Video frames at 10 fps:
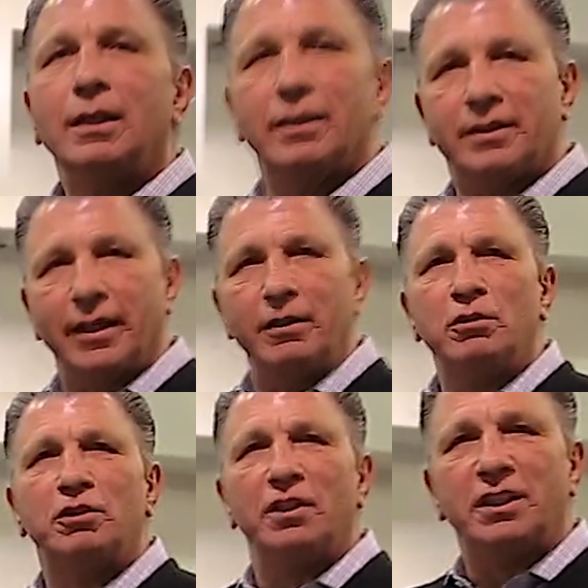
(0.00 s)

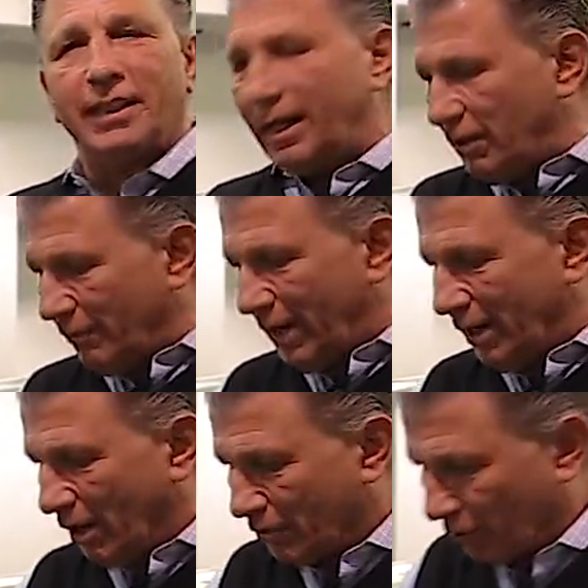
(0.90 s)
continuously stay on the
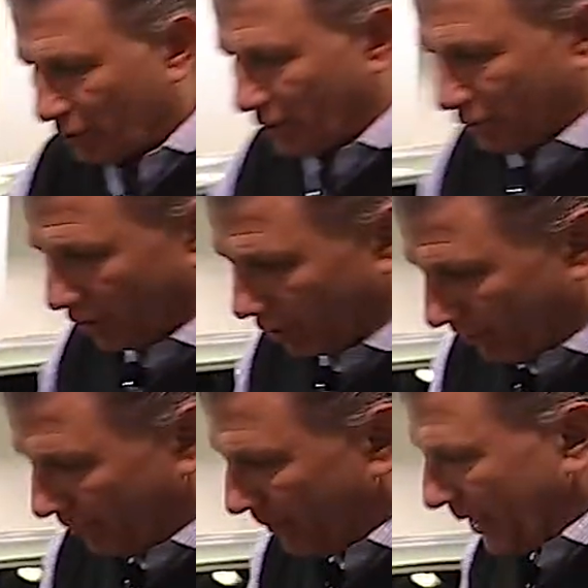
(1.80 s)
radar cruise control.
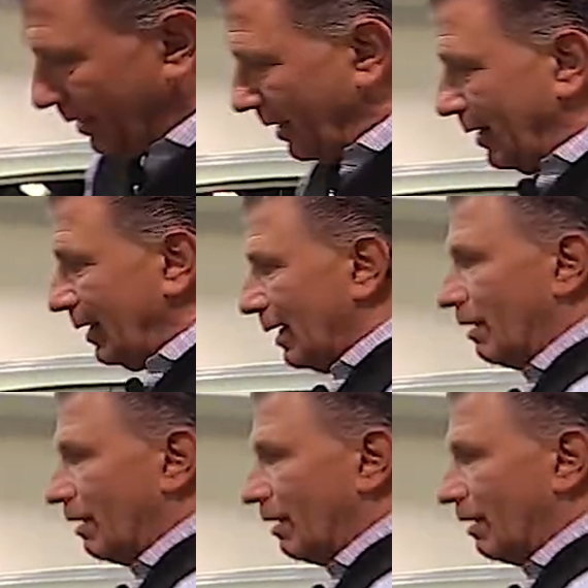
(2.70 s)
Now